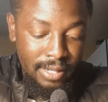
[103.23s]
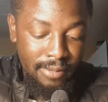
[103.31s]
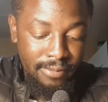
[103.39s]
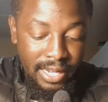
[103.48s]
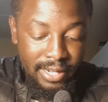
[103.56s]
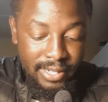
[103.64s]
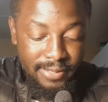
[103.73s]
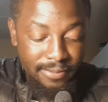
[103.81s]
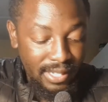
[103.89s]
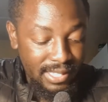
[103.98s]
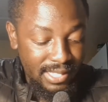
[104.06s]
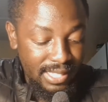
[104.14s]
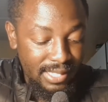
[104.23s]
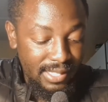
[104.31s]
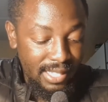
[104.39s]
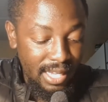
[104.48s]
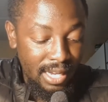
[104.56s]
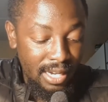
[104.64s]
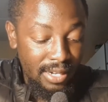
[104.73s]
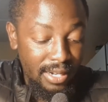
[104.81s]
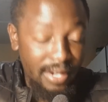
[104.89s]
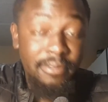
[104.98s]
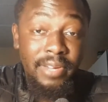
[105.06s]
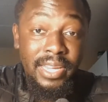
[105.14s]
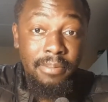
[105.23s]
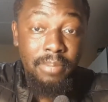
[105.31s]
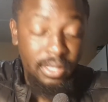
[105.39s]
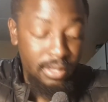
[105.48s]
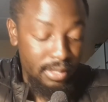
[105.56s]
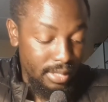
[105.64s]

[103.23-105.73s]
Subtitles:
virus vaccines are available.